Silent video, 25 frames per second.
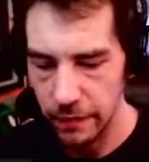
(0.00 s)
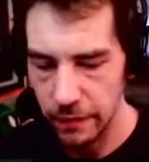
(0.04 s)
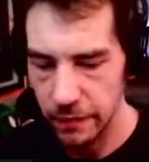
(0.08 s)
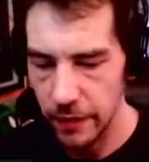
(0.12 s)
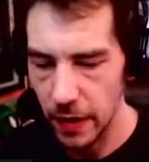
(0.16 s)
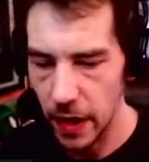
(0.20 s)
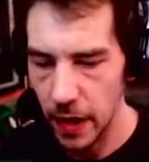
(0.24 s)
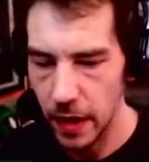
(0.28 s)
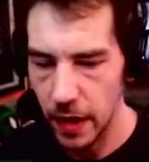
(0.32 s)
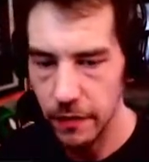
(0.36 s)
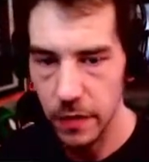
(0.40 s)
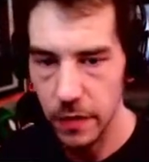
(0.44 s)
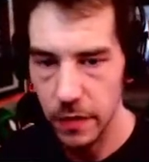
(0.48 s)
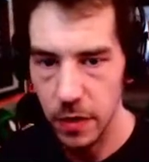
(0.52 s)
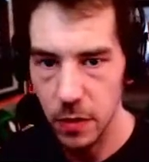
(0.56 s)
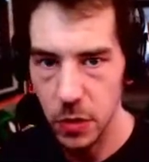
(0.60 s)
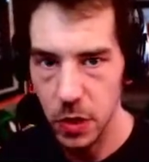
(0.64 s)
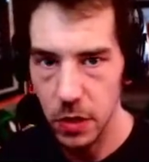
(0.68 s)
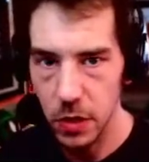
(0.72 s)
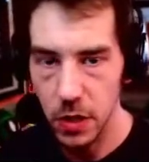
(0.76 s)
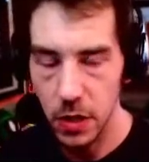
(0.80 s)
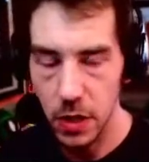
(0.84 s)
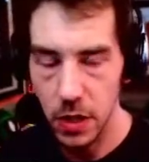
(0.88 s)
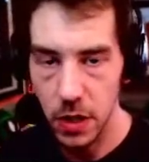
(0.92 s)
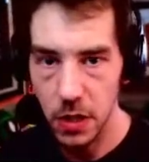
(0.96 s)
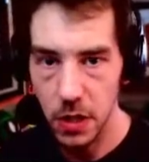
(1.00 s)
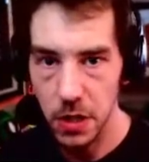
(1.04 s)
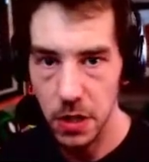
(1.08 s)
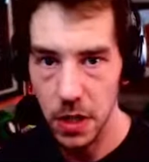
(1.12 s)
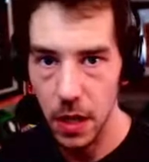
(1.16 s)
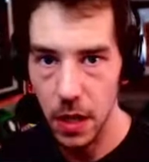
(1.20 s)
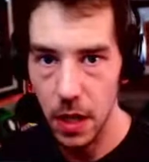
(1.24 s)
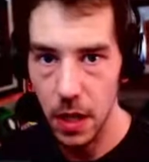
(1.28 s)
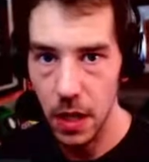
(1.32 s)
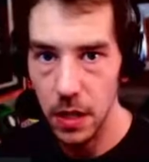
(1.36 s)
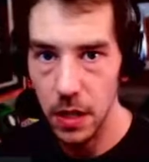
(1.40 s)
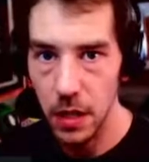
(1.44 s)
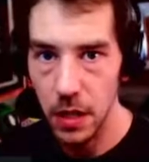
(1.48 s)
5 communities that
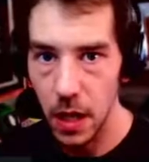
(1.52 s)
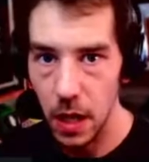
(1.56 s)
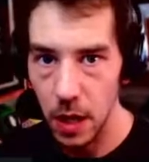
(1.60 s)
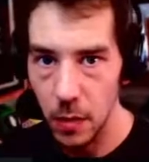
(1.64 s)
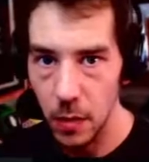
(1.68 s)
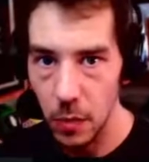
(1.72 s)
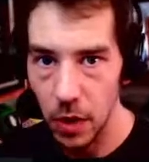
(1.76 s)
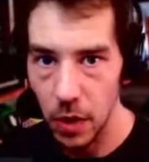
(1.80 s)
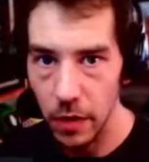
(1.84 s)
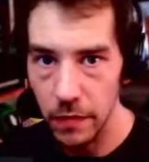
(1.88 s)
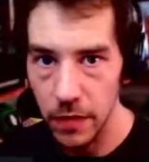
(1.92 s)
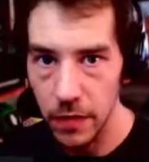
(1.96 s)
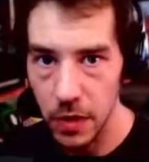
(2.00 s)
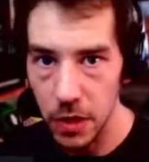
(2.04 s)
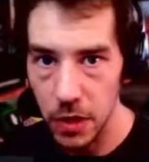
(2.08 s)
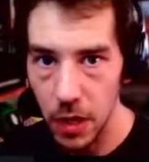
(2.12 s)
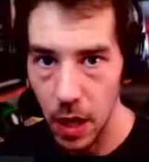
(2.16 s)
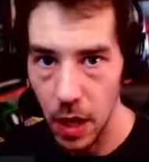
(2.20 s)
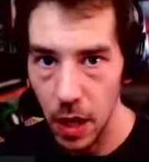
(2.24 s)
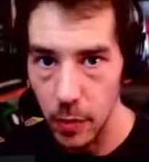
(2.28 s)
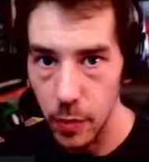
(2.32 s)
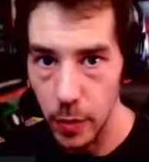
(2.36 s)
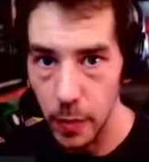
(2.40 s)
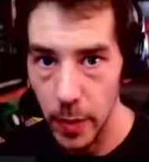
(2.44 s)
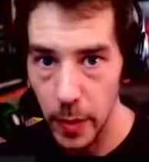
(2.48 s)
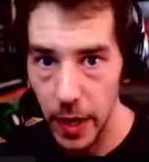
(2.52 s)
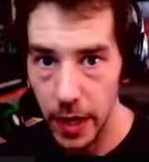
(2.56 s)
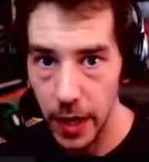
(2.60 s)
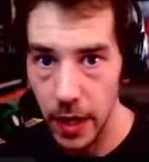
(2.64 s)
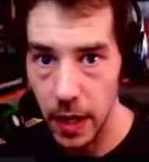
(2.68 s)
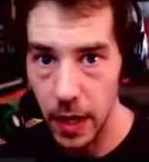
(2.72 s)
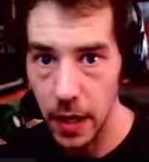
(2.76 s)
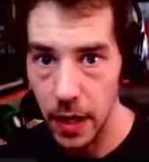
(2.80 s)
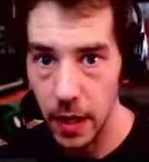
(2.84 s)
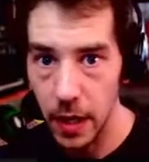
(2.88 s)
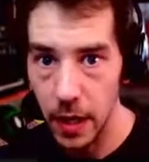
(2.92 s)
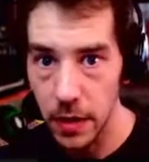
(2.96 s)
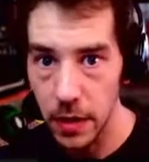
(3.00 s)
I could name off the top of my
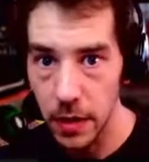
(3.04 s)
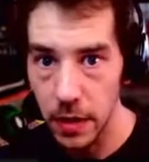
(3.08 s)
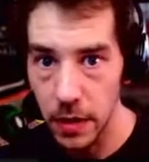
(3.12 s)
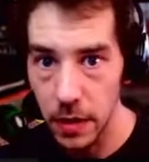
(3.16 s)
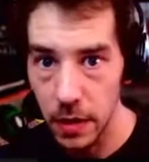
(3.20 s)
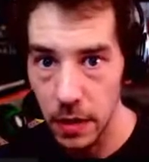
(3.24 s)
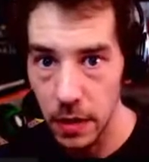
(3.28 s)
head